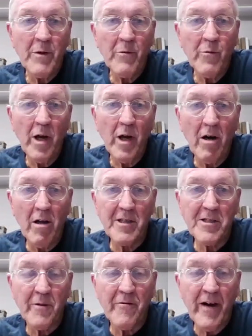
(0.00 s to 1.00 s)
I mean, we
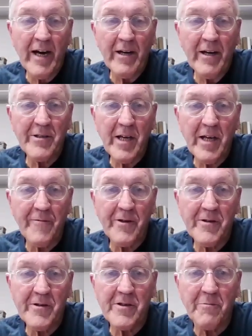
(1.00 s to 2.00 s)
all as providers
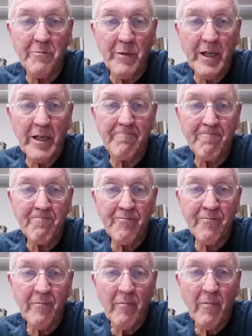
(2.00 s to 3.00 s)
have to submit
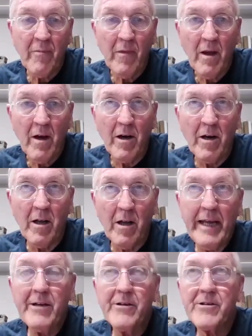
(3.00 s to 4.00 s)

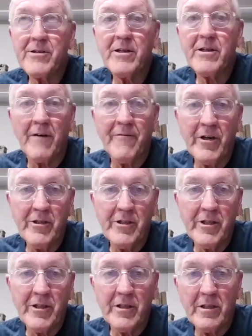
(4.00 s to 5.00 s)
our latest
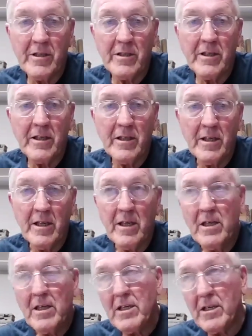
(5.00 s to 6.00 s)
coverage,
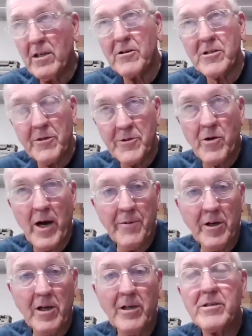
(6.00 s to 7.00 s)

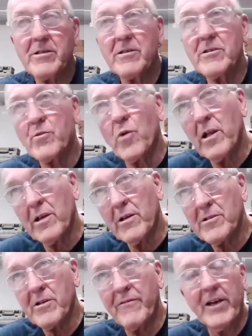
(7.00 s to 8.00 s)
subscriber list as
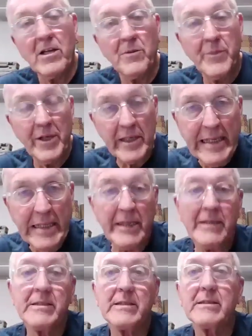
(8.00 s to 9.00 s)
well as
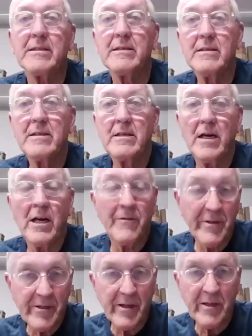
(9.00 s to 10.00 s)
availability list
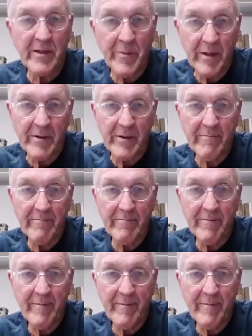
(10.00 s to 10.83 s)
every 6 months.